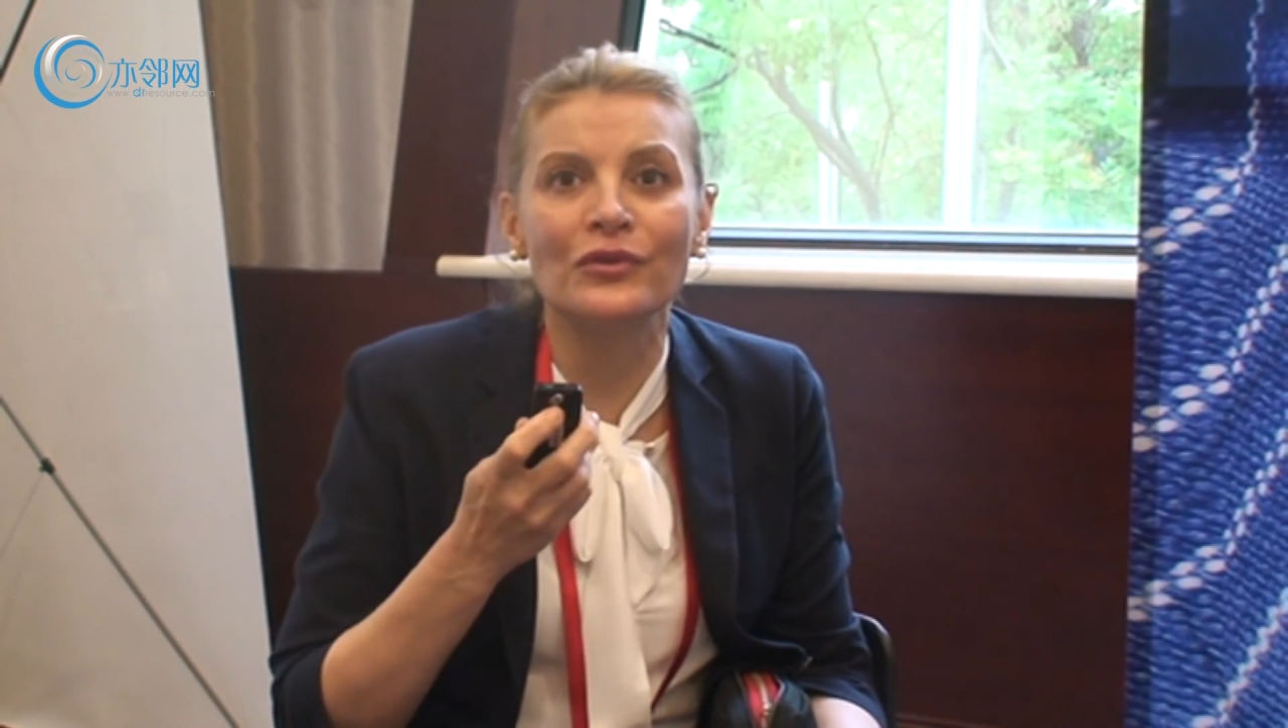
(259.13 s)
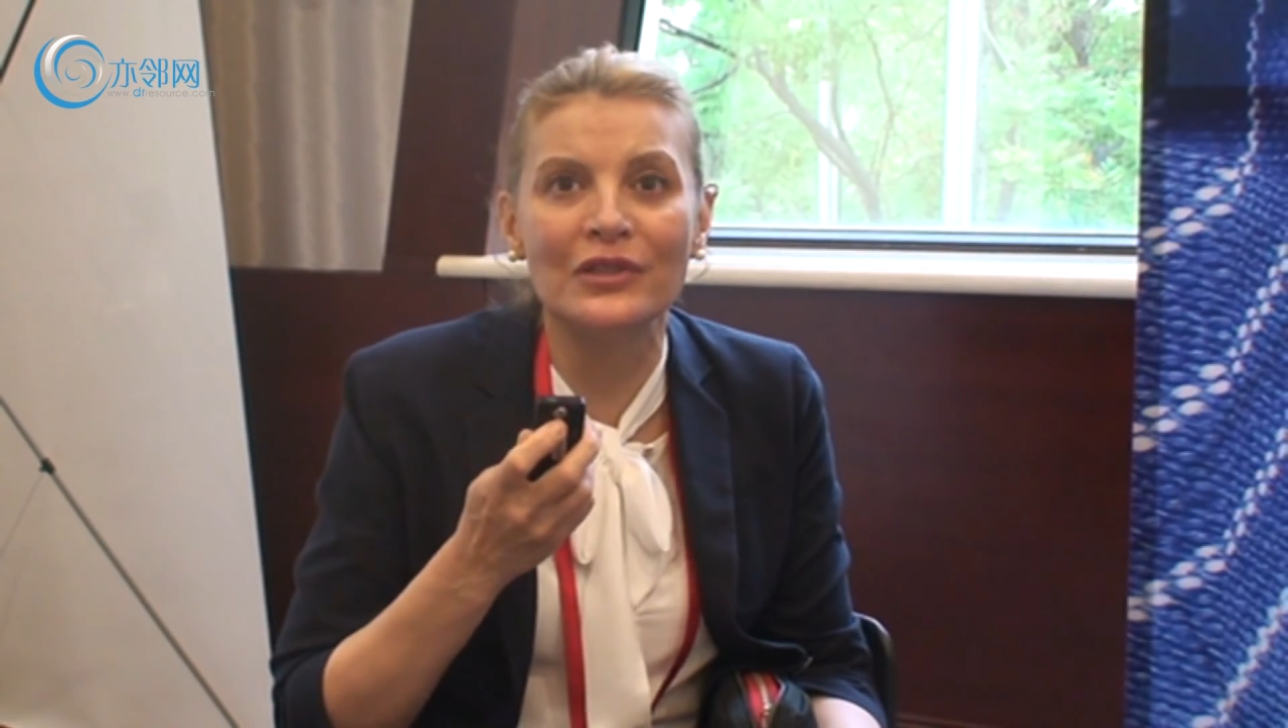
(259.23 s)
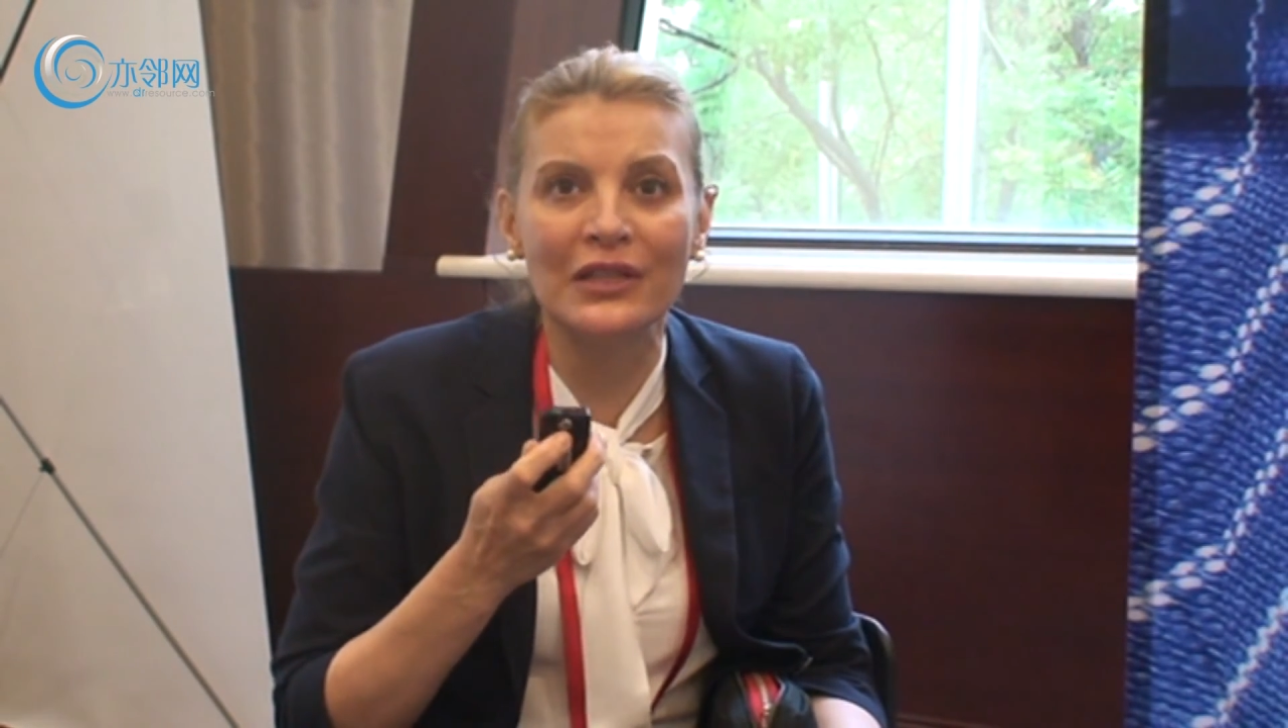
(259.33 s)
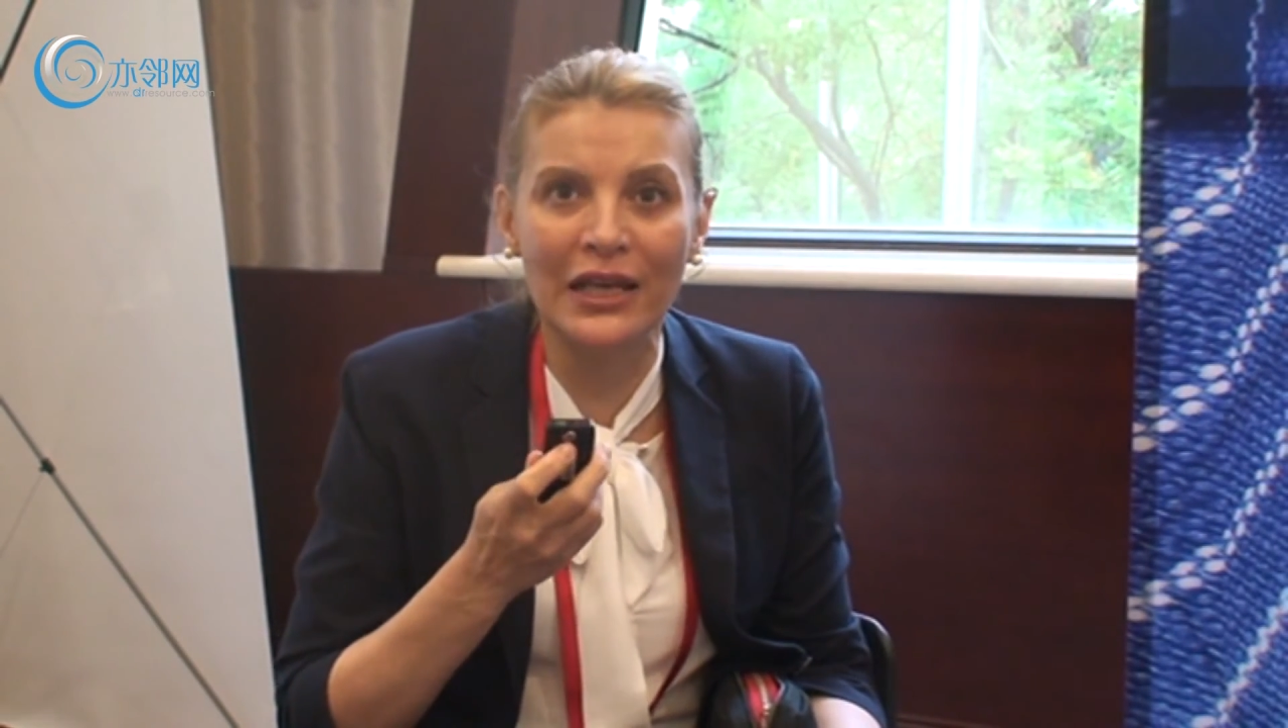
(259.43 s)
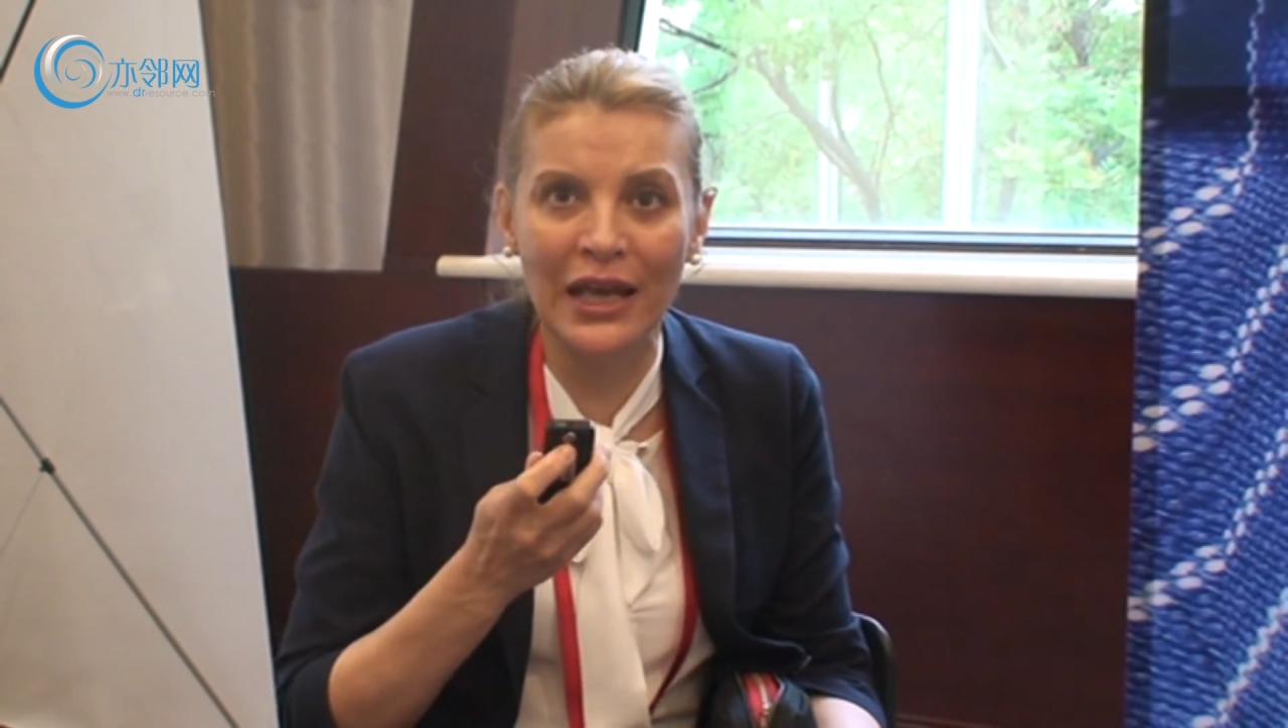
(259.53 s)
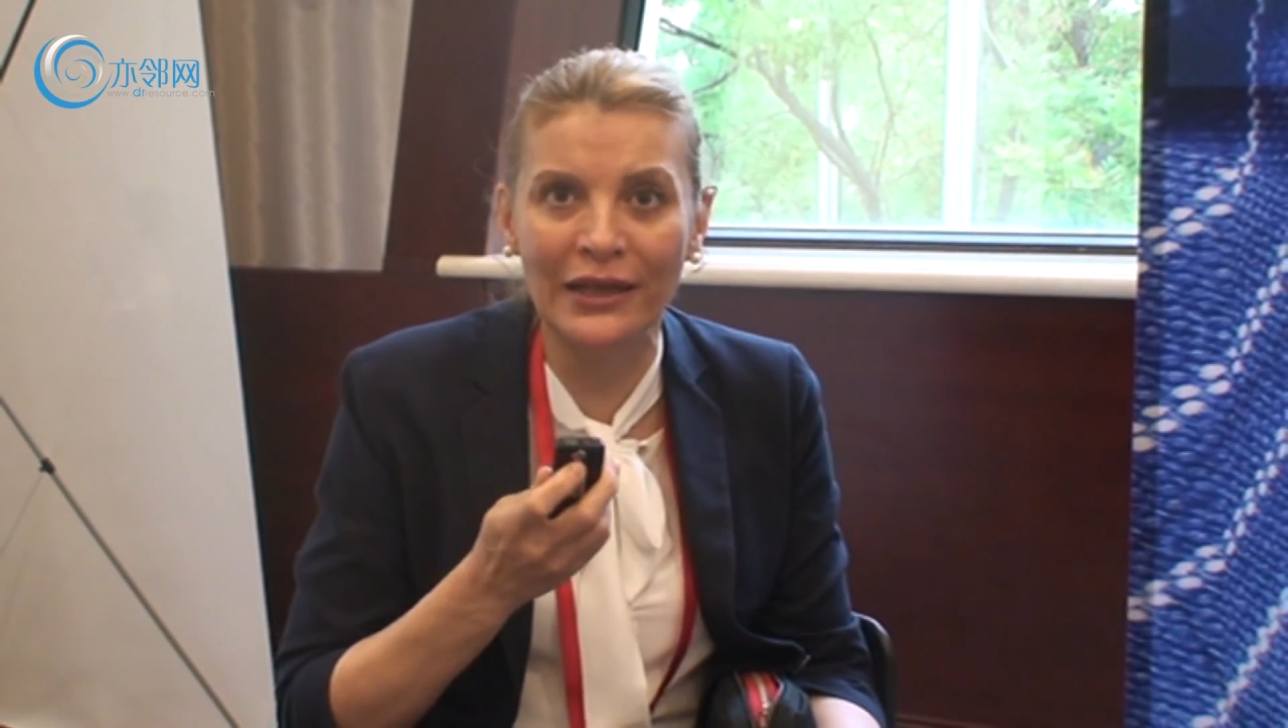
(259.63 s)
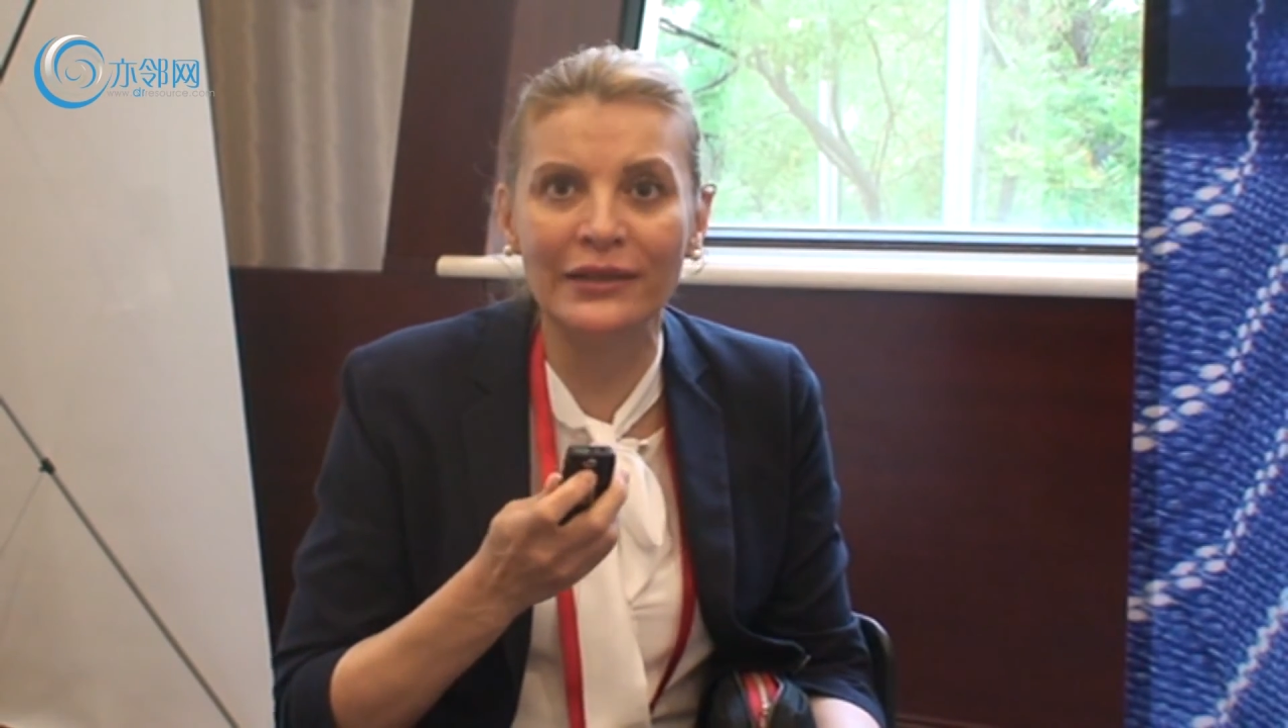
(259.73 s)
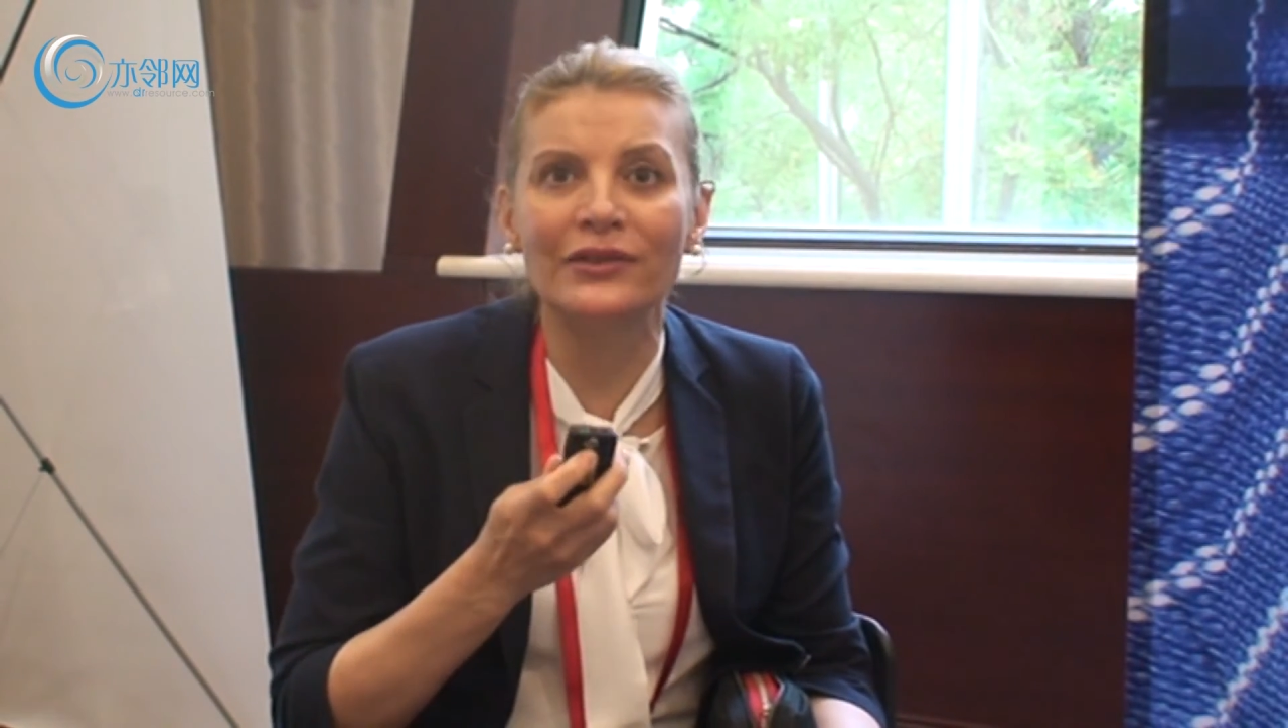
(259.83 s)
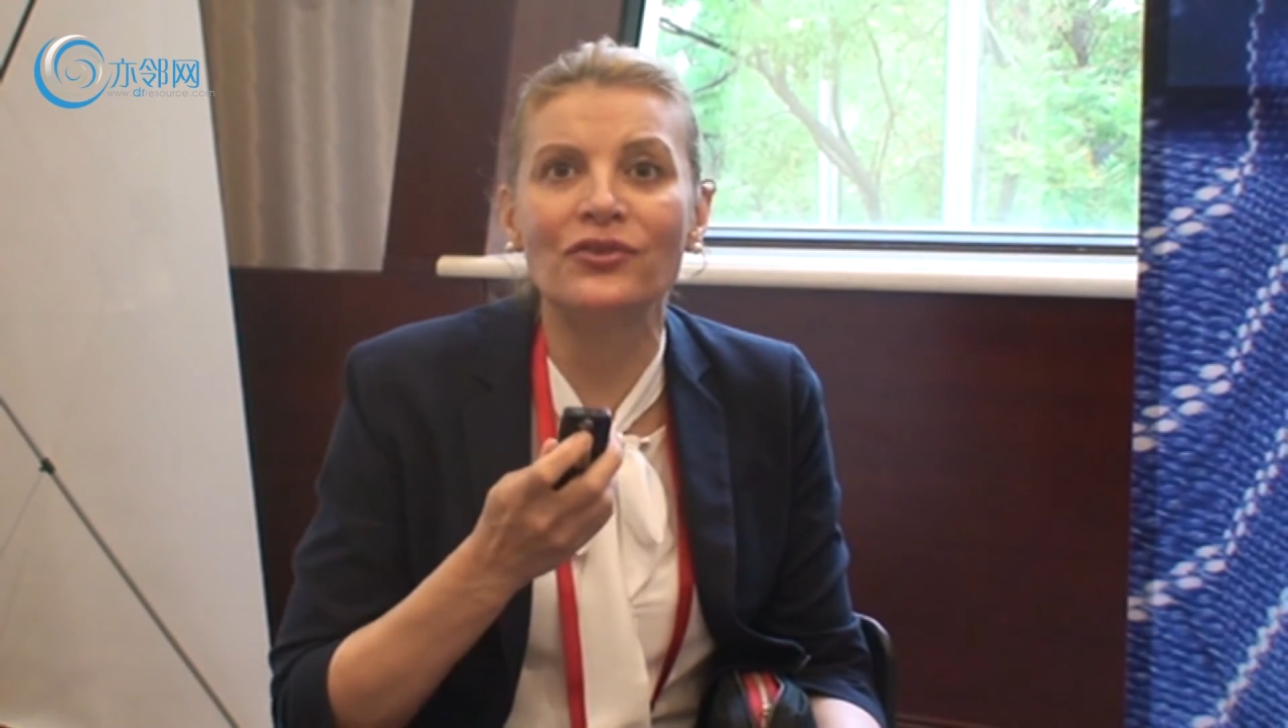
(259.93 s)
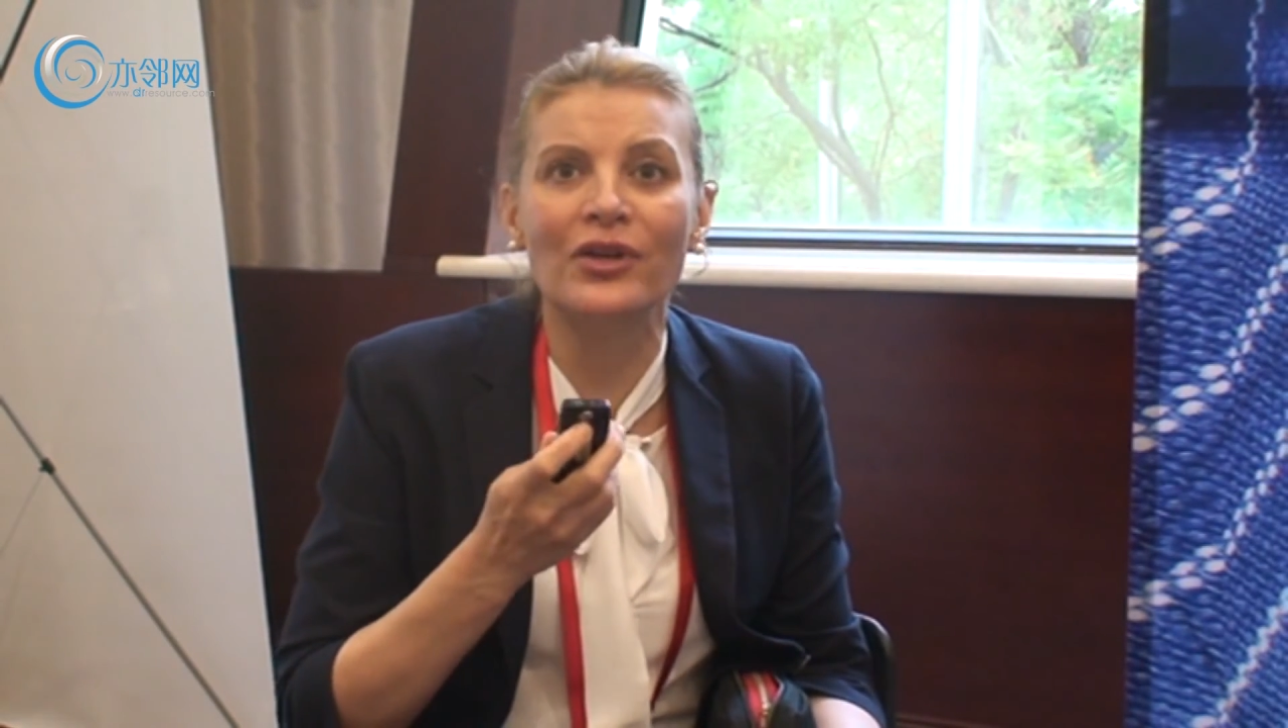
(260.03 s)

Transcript: select